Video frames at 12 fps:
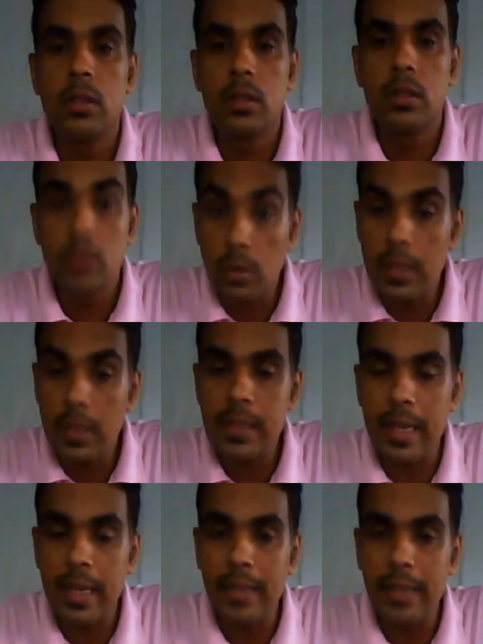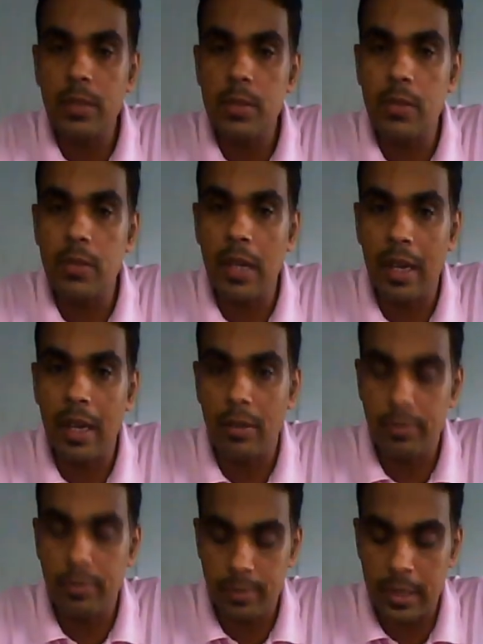So these atoms will
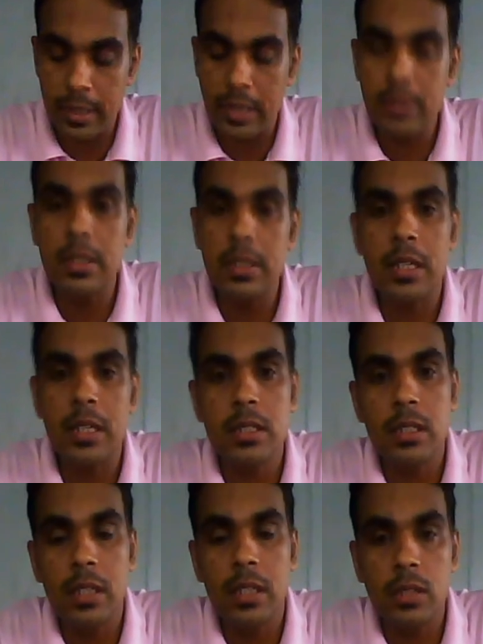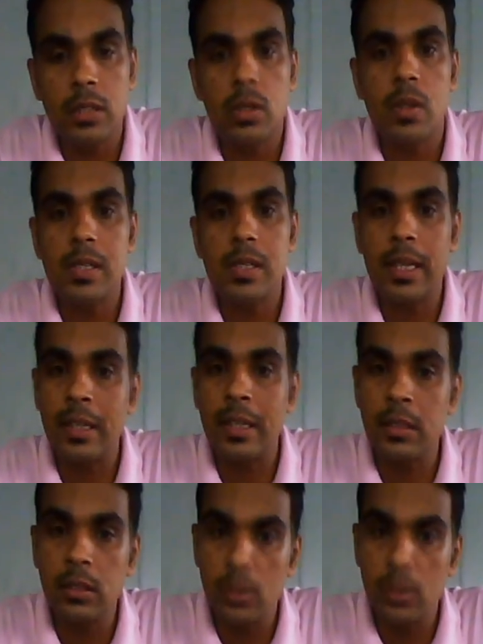have negative charged electrons
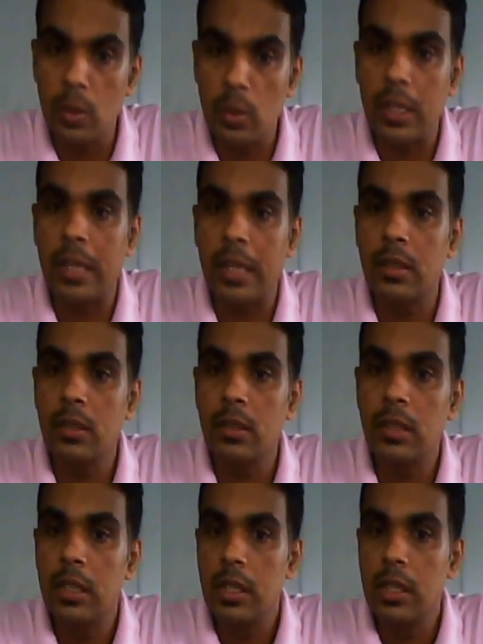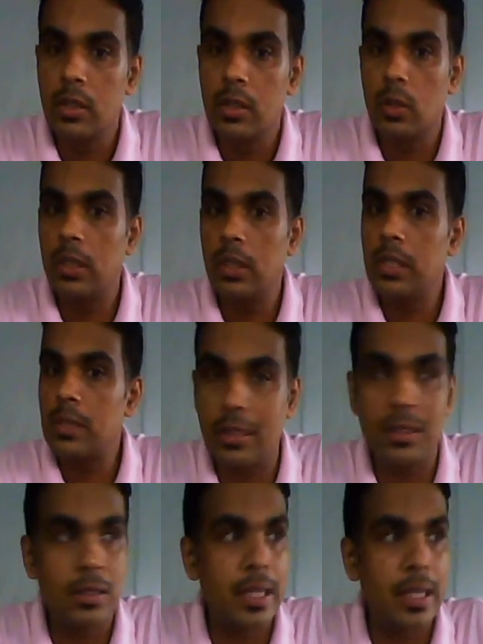and nuclei. So this
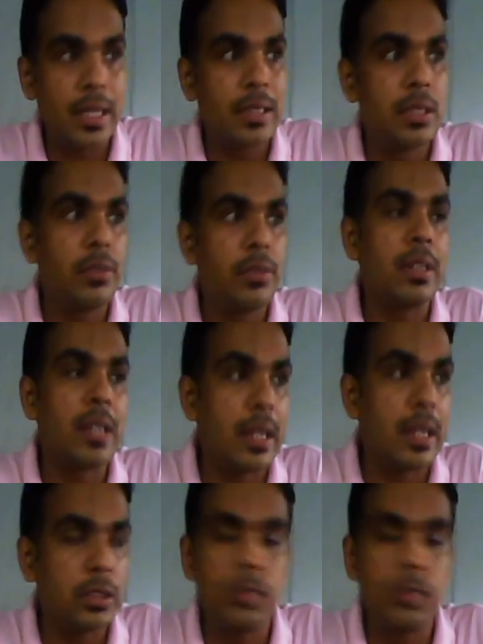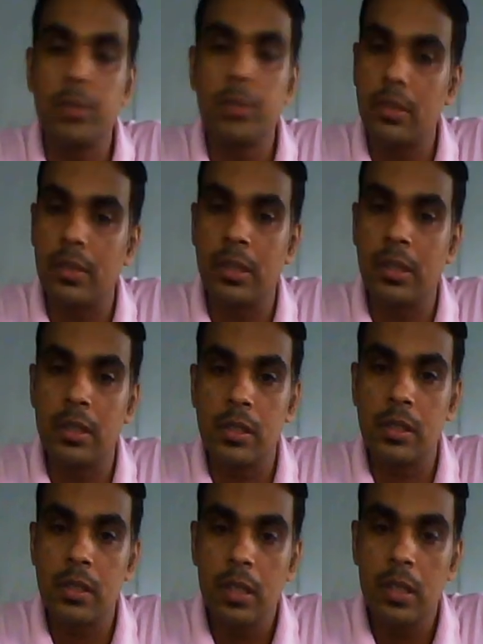attractive interaction between
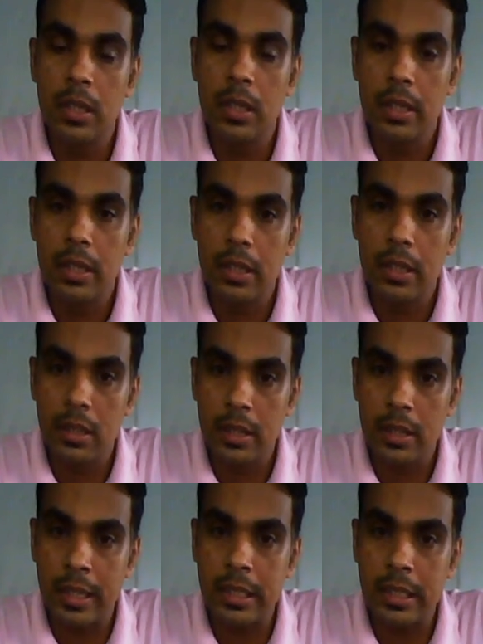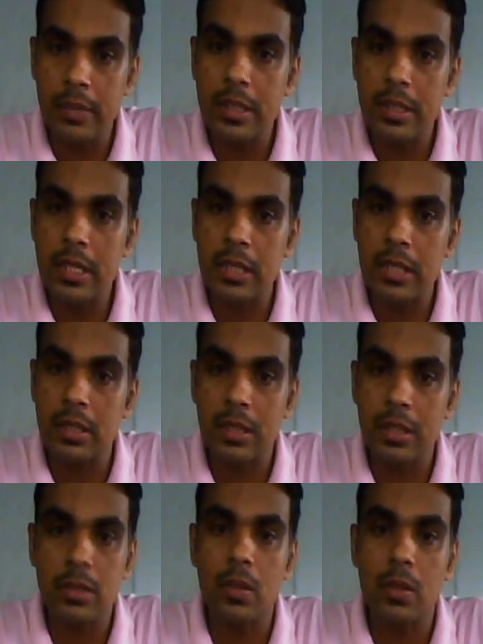these negatively charged
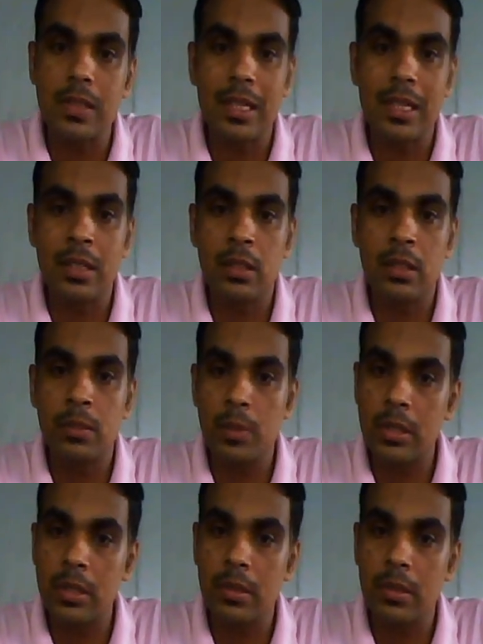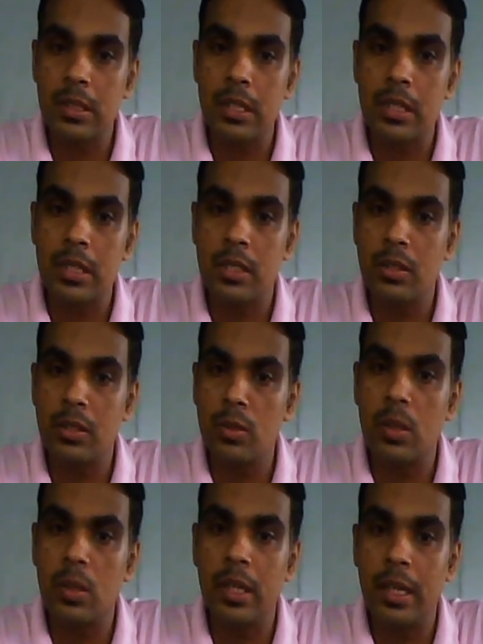electrons and positively charged
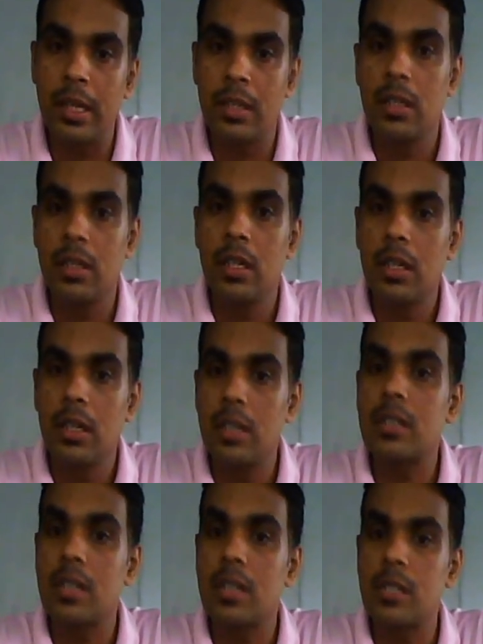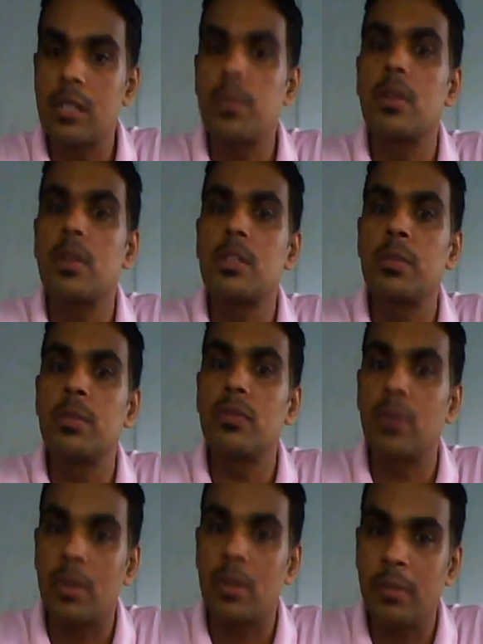nuclei is responsible
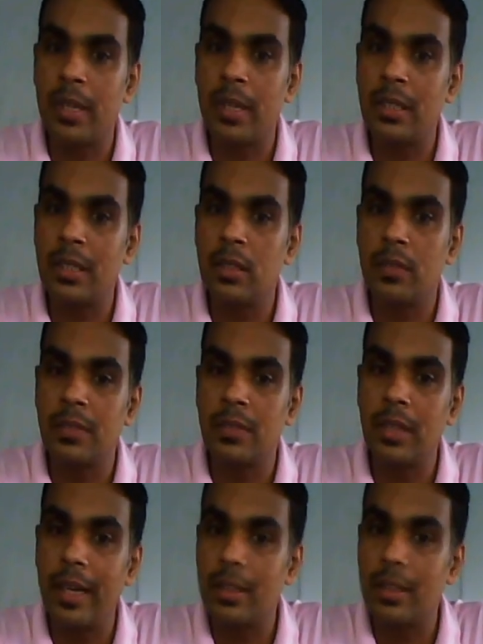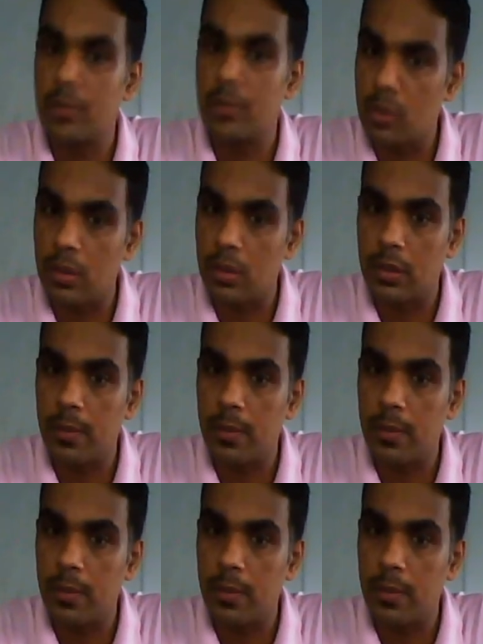for binding of the atoms together